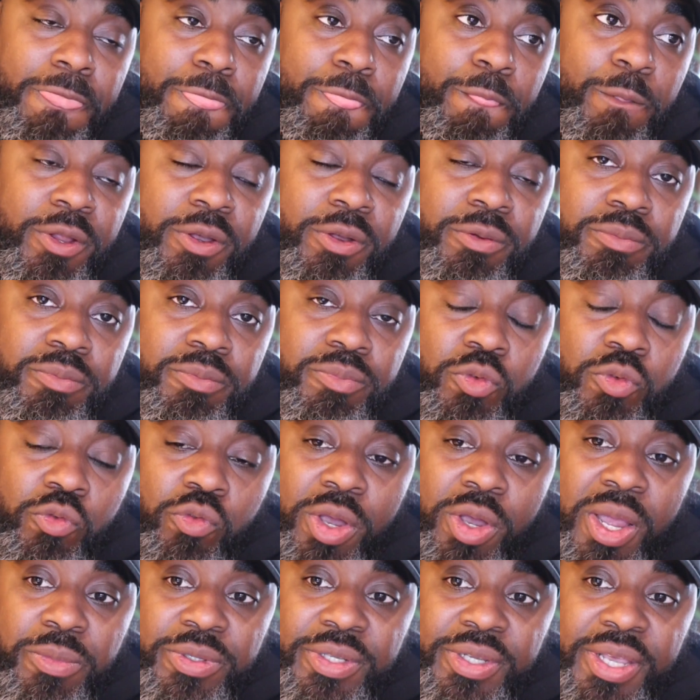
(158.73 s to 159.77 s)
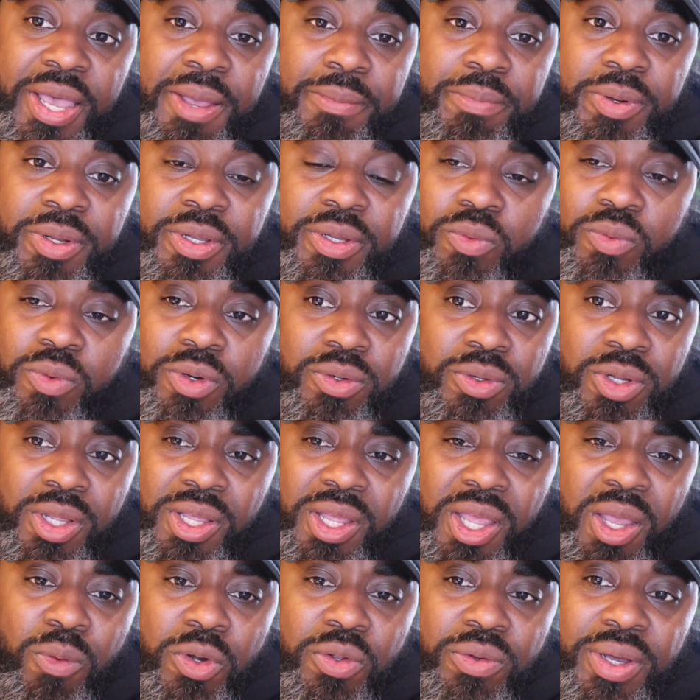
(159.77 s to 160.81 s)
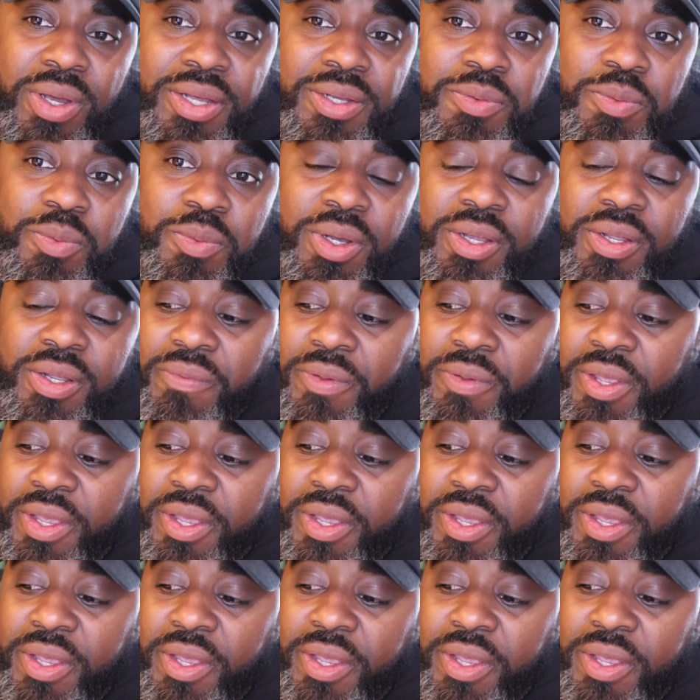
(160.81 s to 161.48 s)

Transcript: you know, crime was happening. What, what do you guys want?